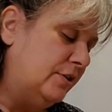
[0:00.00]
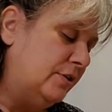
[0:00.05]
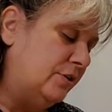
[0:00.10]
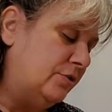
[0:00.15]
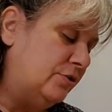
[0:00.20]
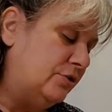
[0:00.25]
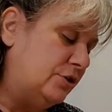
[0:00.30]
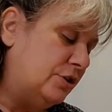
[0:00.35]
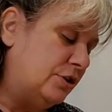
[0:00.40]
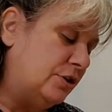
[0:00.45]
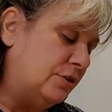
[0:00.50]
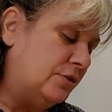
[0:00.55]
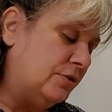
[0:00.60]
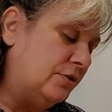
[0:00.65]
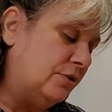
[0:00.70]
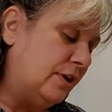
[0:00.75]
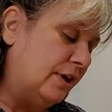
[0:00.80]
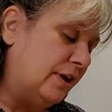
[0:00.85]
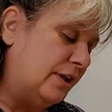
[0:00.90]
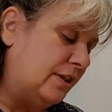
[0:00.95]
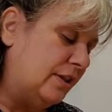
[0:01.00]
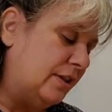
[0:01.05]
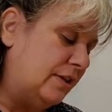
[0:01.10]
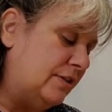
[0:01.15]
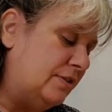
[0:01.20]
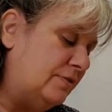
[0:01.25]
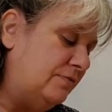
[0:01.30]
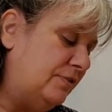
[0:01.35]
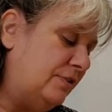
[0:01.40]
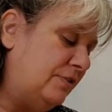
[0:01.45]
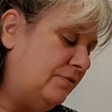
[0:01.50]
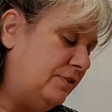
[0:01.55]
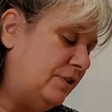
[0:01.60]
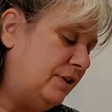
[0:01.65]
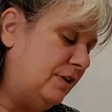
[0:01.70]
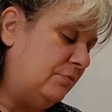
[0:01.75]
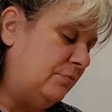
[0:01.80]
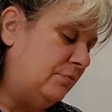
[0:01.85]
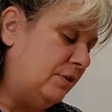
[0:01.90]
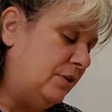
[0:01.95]
to chill at least
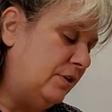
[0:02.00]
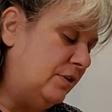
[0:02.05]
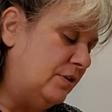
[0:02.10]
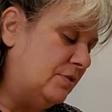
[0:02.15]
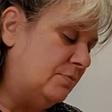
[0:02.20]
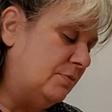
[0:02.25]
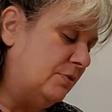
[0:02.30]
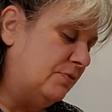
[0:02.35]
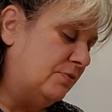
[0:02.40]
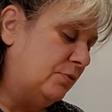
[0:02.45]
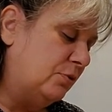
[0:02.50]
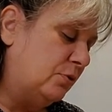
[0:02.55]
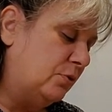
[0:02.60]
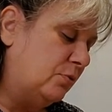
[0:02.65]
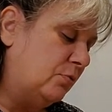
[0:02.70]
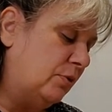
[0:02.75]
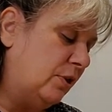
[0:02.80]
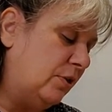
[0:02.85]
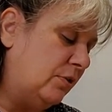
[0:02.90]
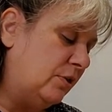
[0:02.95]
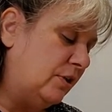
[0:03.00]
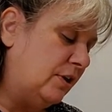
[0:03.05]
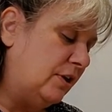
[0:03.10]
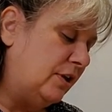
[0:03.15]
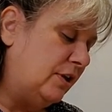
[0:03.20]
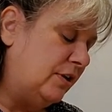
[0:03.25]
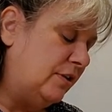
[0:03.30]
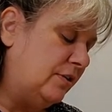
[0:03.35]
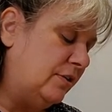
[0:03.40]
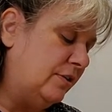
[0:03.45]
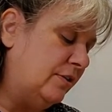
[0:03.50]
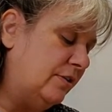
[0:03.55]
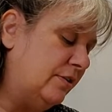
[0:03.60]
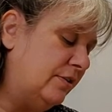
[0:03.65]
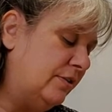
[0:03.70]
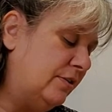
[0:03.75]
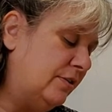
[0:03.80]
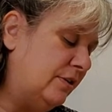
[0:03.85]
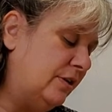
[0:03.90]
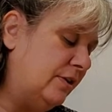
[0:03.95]
15 minutes before rolling it
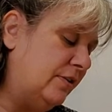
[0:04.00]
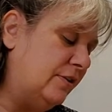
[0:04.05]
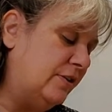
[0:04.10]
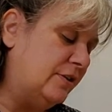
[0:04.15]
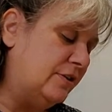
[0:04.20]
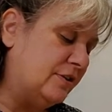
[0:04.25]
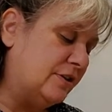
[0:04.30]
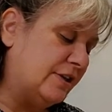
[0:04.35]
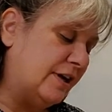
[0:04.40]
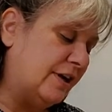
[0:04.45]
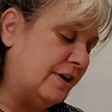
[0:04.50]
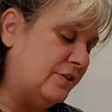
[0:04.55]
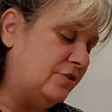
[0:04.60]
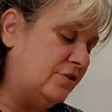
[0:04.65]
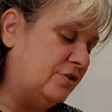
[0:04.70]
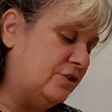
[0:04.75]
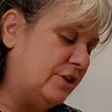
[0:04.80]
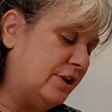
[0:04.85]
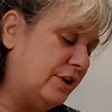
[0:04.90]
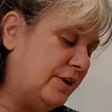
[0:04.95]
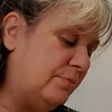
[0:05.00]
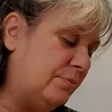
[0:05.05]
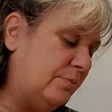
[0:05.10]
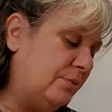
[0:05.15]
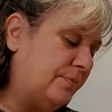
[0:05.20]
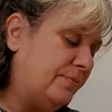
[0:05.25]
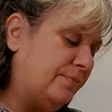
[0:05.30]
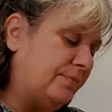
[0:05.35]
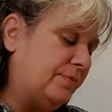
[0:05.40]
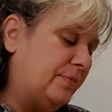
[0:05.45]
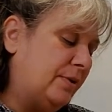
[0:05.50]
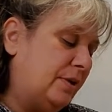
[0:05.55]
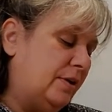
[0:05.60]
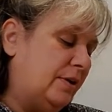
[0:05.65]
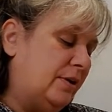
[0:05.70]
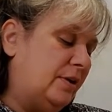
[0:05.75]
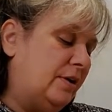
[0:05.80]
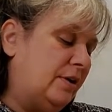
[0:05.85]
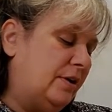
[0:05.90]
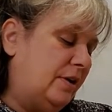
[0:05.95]
in the desired shape.
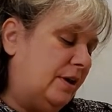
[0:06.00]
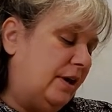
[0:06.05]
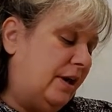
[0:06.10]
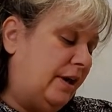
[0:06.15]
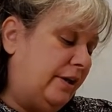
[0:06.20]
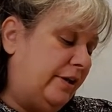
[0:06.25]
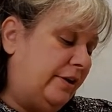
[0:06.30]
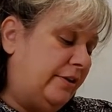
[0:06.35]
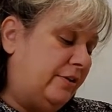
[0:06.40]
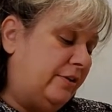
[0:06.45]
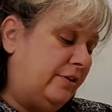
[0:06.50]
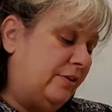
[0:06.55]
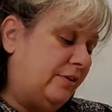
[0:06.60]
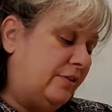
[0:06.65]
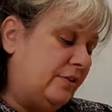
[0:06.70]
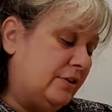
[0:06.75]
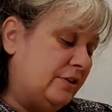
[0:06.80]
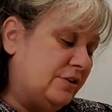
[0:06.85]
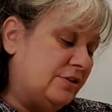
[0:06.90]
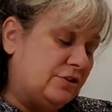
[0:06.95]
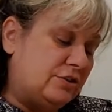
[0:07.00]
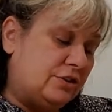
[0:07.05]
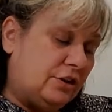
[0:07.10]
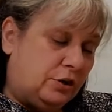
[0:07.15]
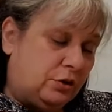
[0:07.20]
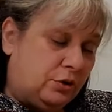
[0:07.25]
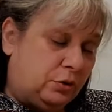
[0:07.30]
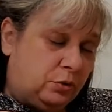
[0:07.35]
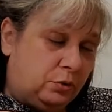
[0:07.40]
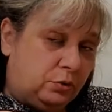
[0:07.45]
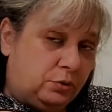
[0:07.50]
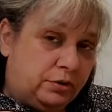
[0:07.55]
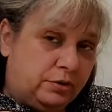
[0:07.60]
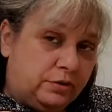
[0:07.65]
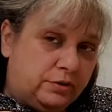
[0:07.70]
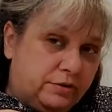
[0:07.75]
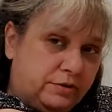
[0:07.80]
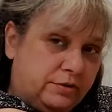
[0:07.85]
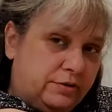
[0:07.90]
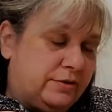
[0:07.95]
And this dough
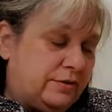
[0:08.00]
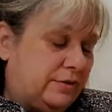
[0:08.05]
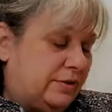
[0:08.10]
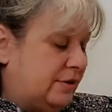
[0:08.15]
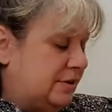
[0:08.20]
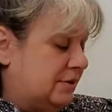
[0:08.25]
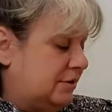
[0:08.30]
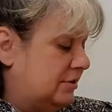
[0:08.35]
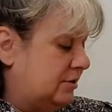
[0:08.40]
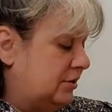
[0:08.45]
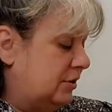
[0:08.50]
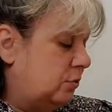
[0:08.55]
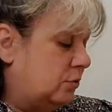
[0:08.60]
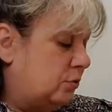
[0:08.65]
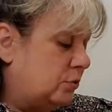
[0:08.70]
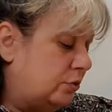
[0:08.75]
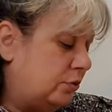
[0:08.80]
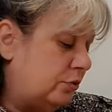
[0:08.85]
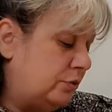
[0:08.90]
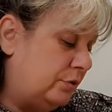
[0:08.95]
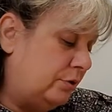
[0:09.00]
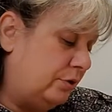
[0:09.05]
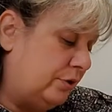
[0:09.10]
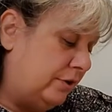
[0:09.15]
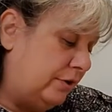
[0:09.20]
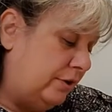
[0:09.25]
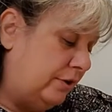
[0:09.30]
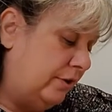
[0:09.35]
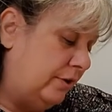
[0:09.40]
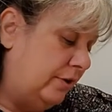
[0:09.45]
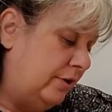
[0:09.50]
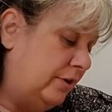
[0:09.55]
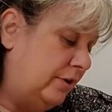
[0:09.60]
is so good